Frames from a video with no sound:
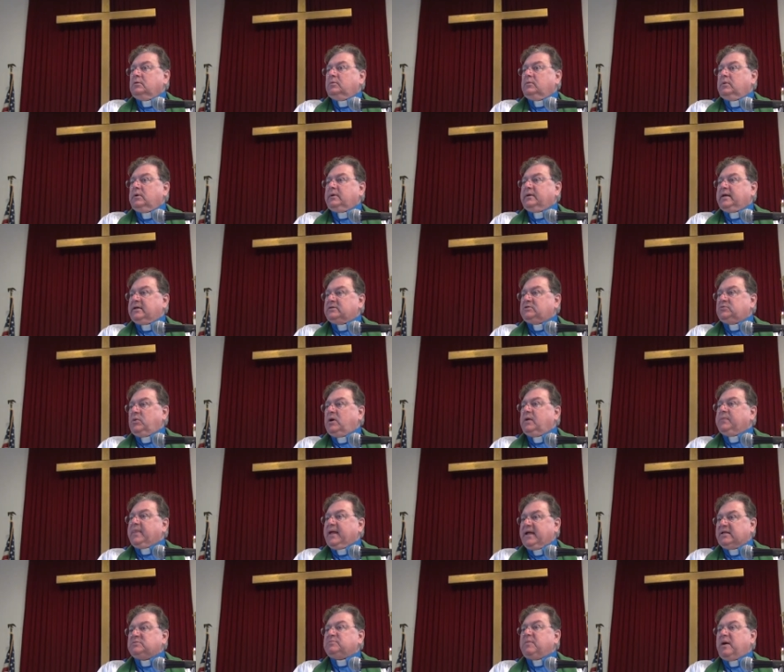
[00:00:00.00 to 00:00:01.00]
Well, guess what?
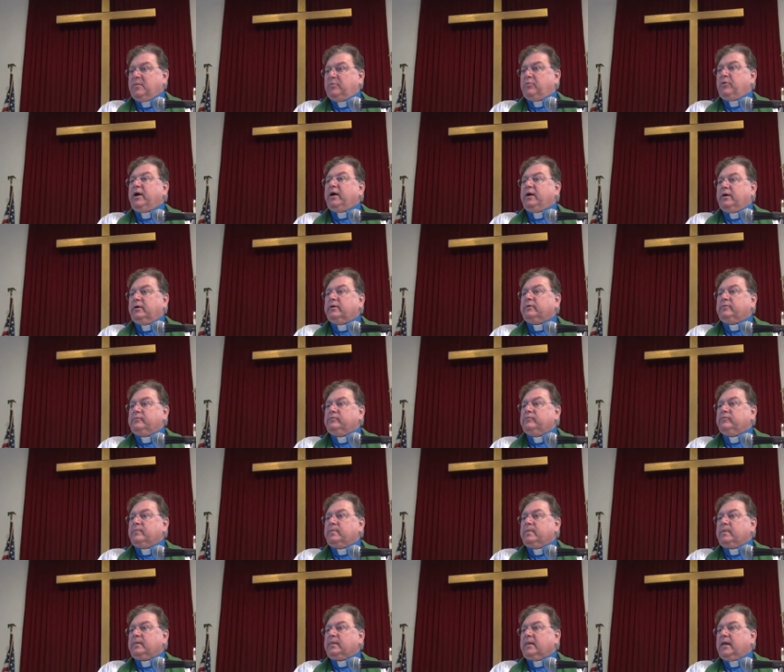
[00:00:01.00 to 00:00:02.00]
That's my prayer
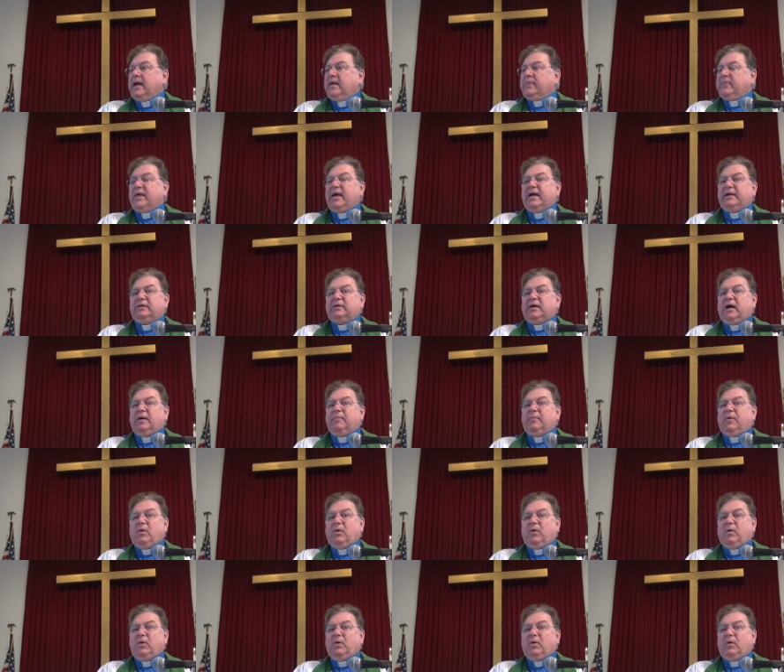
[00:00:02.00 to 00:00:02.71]
at that time.